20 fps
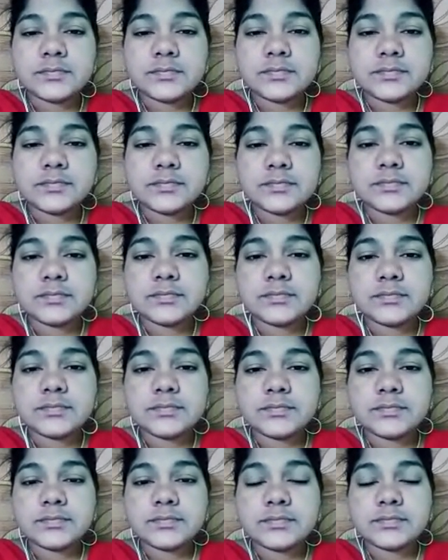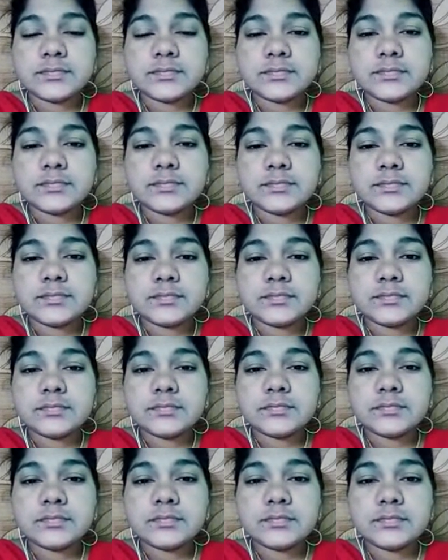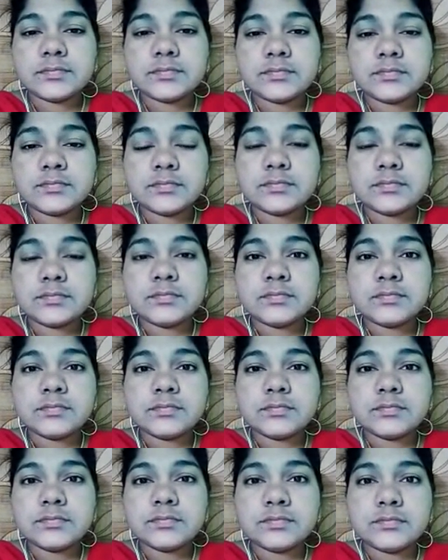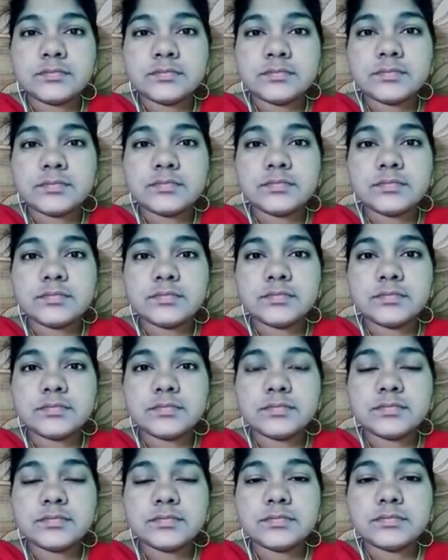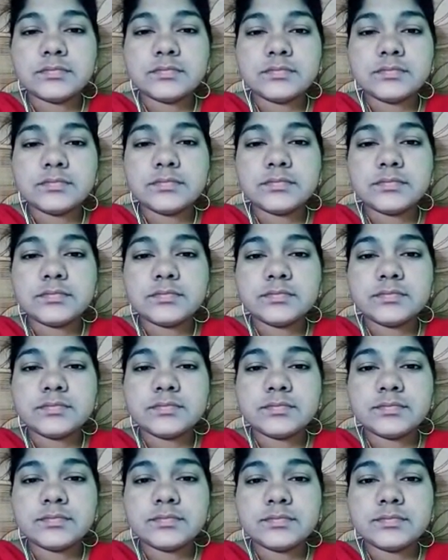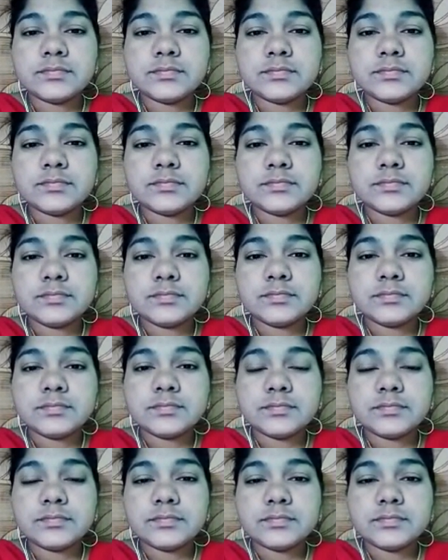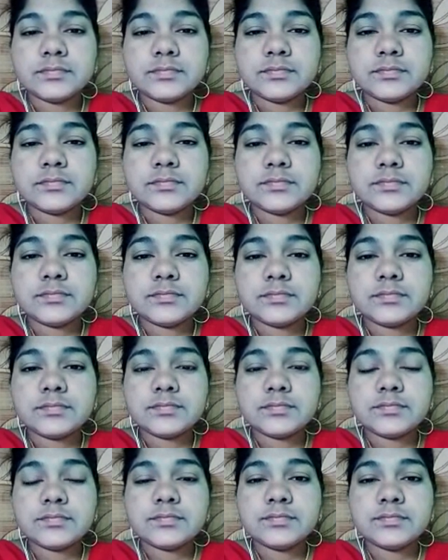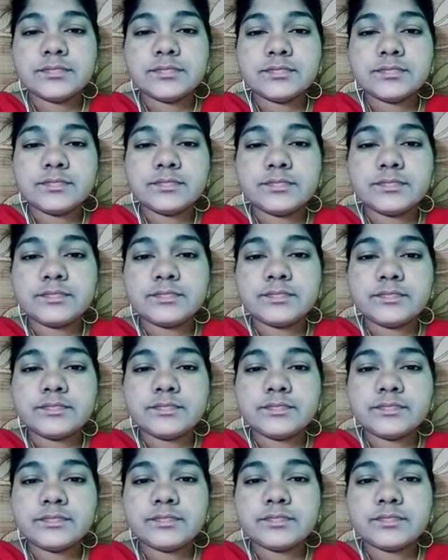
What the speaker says: (not speaking)